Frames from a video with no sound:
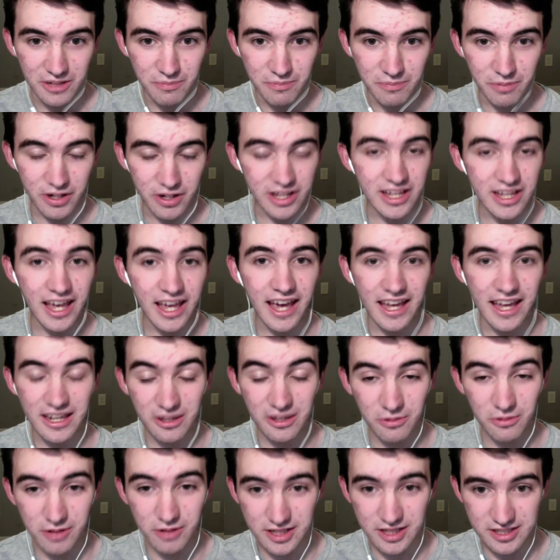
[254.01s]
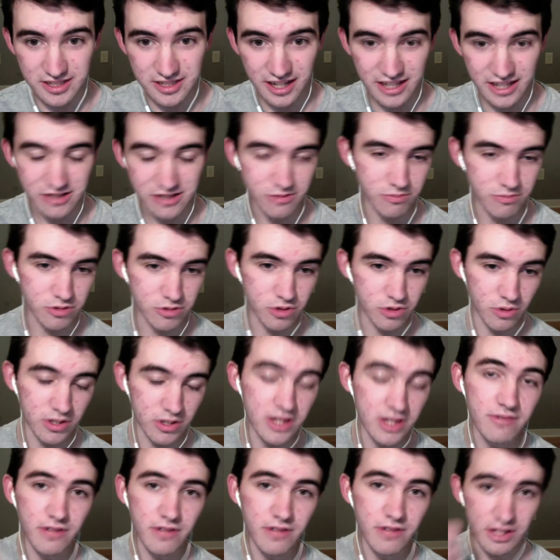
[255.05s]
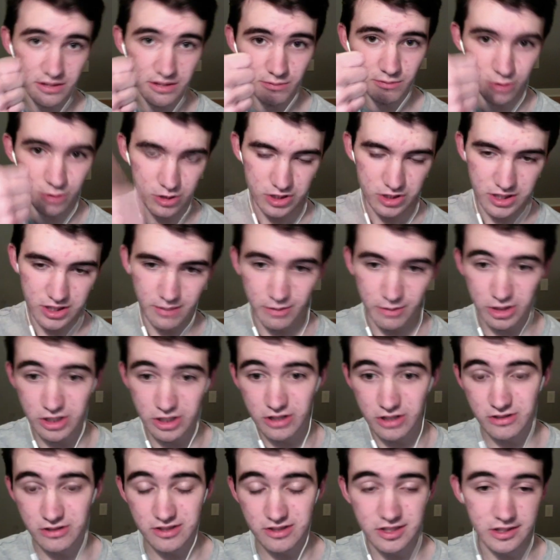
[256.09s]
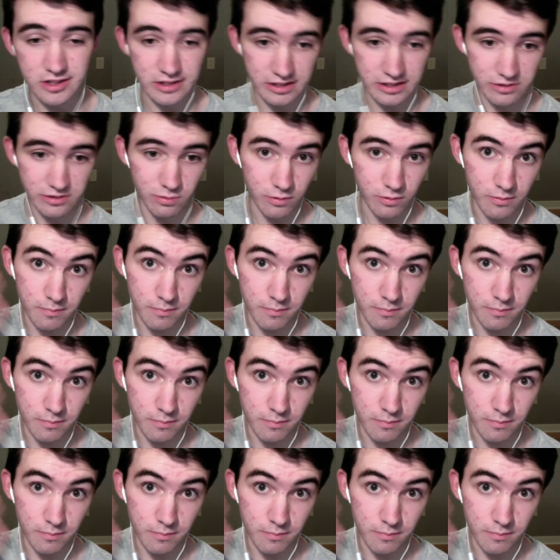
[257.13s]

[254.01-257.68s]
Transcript: But yeah, anyways, guys, enjoy, live, like, and subscribe to my channel. See you next one.